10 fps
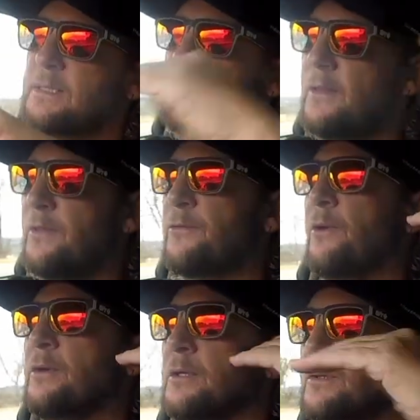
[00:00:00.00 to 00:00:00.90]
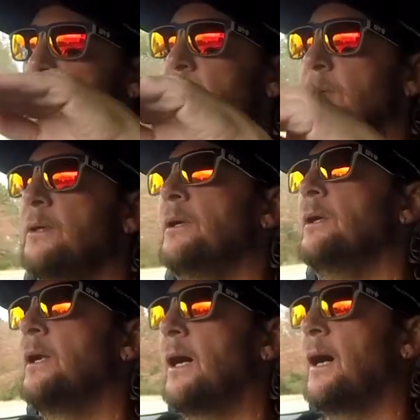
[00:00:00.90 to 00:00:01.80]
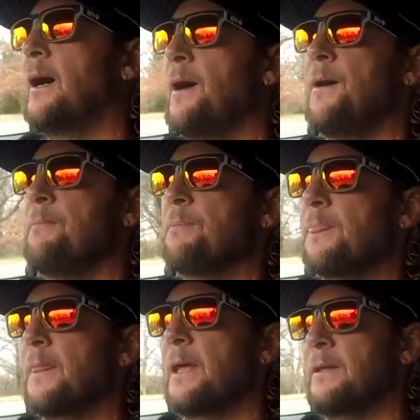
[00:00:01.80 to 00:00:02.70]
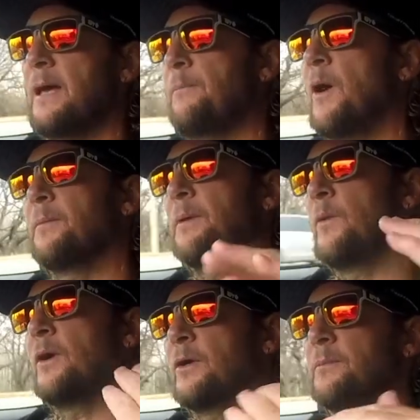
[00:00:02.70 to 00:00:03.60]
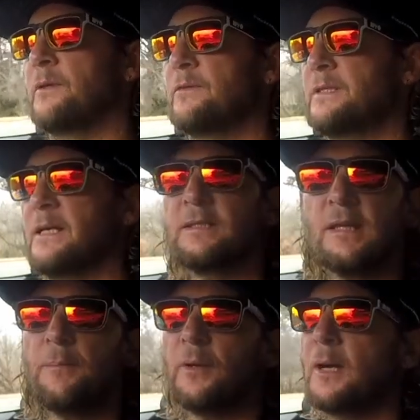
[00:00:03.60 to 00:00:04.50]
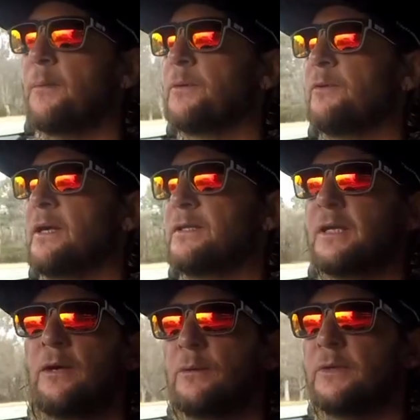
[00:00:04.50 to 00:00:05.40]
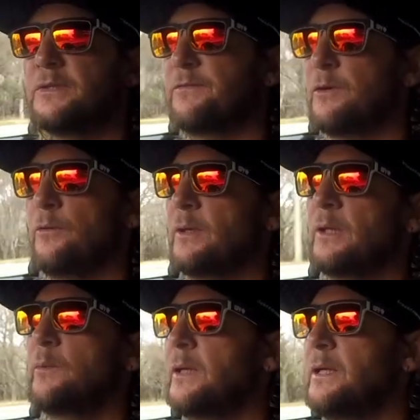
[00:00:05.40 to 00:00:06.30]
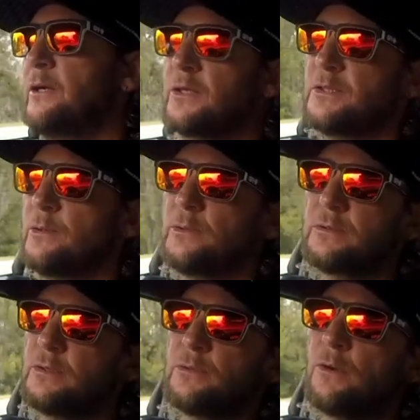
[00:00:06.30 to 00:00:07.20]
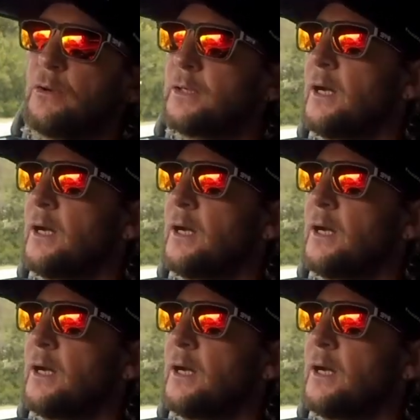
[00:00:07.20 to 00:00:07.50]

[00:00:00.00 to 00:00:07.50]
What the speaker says: to cut the throttle as well. And that might have been why I got a bit of a tank slapper a couple of rounds ago and it felt really weird. I just thought it was because of a road